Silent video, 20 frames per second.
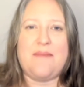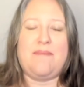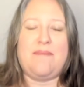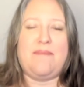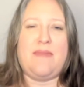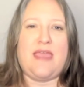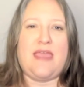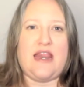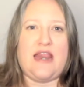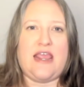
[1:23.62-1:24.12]

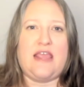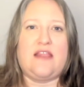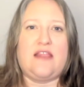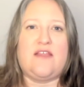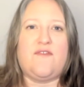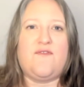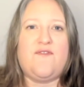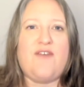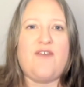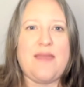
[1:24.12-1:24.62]
meaning
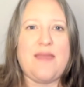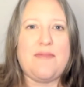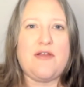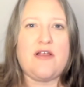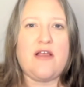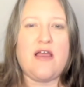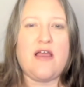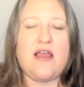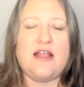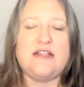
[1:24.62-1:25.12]
the
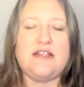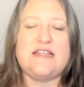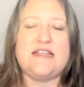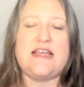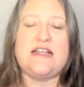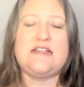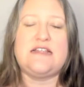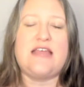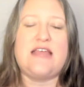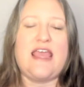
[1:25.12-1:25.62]
fiber
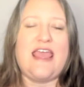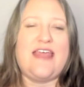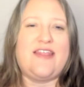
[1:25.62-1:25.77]
content,